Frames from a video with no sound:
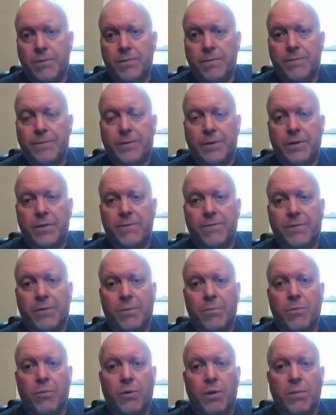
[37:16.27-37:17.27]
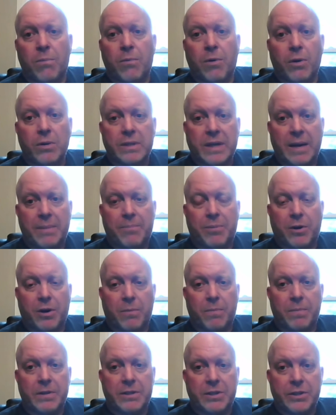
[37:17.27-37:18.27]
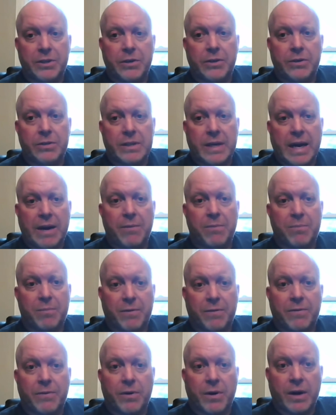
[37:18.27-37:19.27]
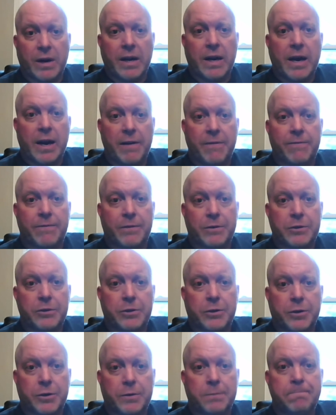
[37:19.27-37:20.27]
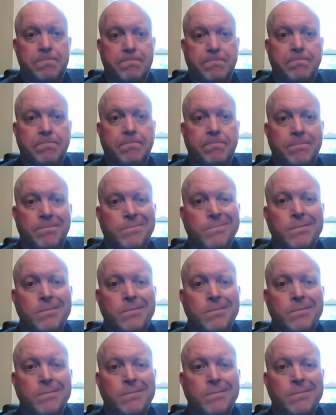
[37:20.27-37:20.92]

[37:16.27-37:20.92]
So for for more multi-purpose use, I would prefer a knife for sure.